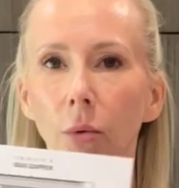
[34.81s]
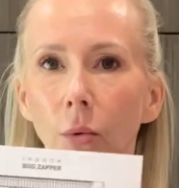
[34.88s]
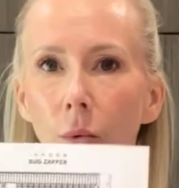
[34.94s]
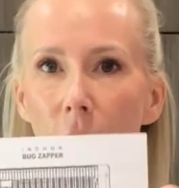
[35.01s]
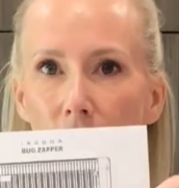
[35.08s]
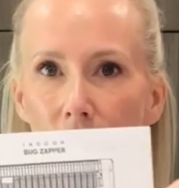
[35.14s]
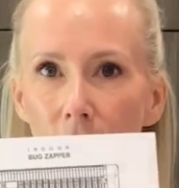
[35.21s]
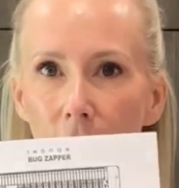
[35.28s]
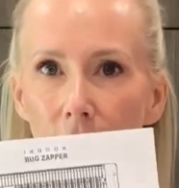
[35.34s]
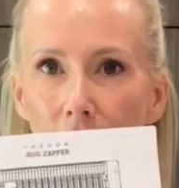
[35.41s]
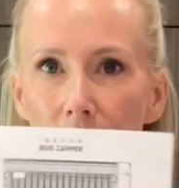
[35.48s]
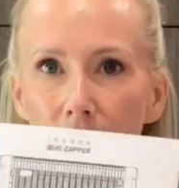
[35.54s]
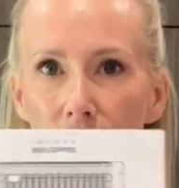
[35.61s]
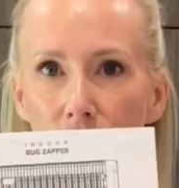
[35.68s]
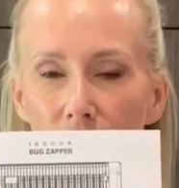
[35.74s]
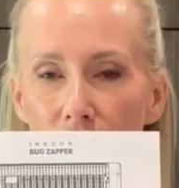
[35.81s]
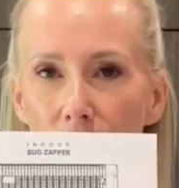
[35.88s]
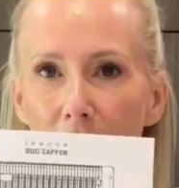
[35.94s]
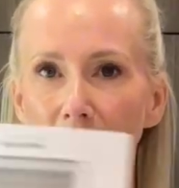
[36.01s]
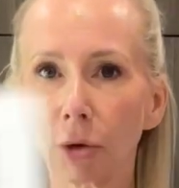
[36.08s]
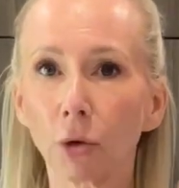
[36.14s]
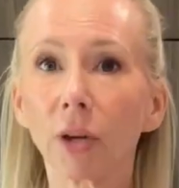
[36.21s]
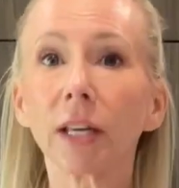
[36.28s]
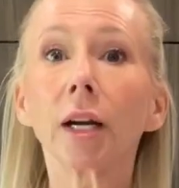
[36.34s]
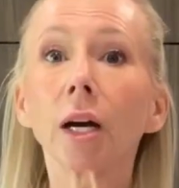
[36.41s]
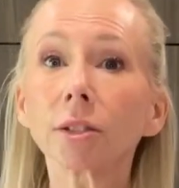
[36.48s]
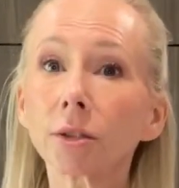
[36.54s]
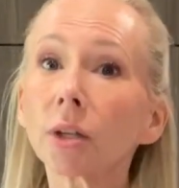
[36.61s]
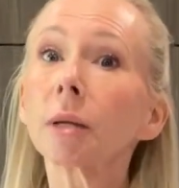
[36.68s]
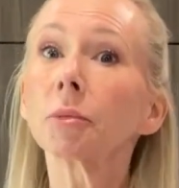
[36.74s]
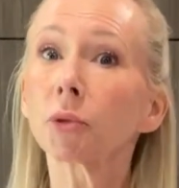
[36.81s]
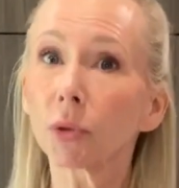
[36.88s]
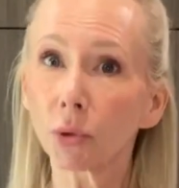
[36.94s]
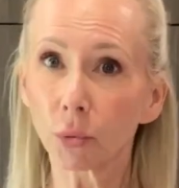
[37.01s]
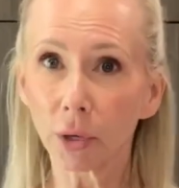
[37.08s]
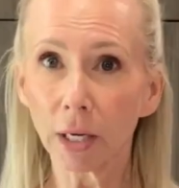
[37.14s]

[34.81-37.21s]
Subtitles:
with the instruction manual. It also comes with